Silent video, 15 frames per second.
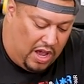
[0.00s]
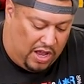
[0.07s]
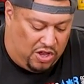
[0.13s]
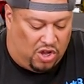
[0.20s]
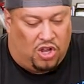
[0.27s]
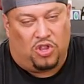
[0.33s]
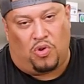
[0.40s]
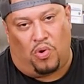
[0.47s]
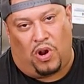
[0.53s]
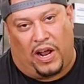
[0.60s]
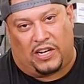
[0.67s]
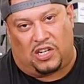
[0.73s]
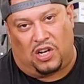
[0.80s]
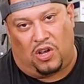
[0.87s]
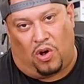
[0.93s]
And you can do it
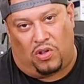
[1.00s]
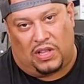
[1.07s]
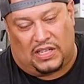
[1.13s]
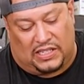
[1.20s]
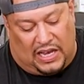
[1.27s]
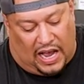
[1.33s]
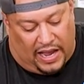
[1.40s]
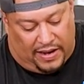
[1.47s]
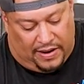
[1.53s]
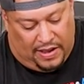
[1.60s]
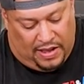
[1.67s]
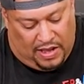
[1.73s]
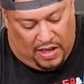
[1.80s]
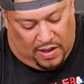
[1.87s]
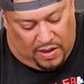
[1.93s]
actually on the side.
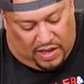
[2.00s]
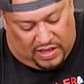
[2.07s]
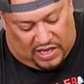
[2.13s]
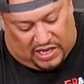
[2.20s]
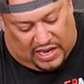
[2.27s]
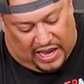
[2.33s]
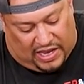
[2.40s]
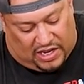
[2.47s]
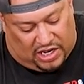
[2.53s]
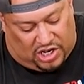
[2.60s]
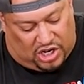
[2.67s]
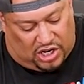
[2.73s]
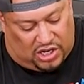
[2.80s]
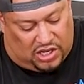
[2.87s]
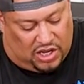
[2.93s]
In this case,
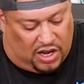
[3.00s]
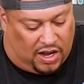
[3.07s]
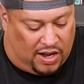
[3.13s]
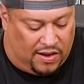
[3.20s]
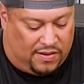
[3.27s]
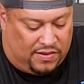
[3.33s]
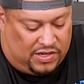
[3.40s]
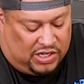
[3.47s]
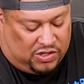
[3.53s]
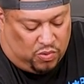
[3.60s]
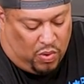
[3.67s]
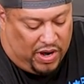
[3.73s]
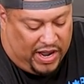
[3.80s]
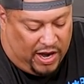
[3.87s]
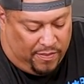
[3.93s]
it's just uh, just
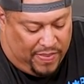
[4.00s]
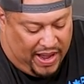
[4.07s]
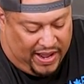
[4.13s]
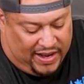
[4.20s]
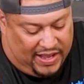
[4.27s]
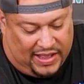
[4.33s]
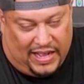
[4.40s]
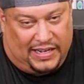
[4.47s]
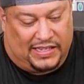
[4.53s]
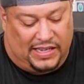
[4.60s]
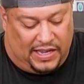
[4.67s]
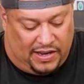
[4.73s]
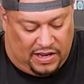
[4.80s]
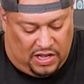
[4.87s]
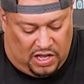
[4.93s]
one air band, and that's
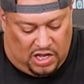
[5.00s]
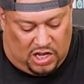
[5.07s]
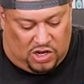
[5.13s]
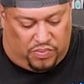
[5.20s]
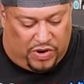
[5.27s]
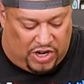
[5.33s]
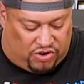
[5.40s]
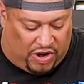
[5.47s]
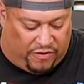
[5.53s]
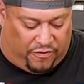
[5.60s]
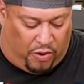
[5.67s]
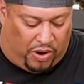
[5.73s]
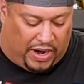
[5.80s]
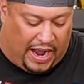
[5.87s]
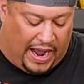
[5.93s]
it. It's pretty
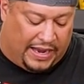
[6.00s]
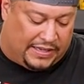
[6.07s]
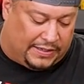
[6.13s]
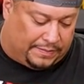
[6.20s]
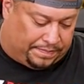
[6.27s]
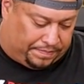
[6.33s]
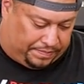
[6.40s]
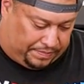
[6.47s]
straightforward, guys.